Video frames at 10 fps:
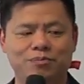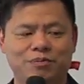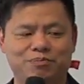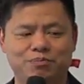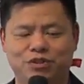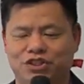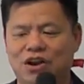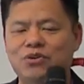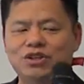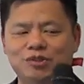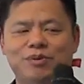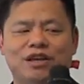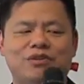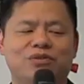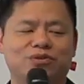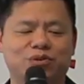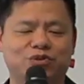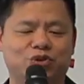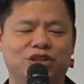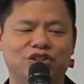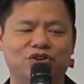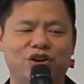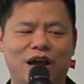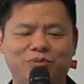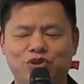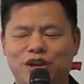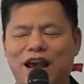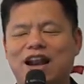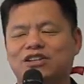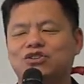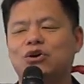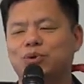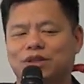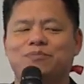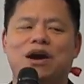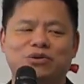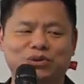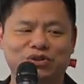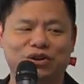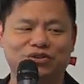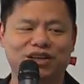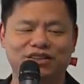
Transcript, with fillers: But generally speaking, with, with traditional apps, you kind of know what the boundaries are, right?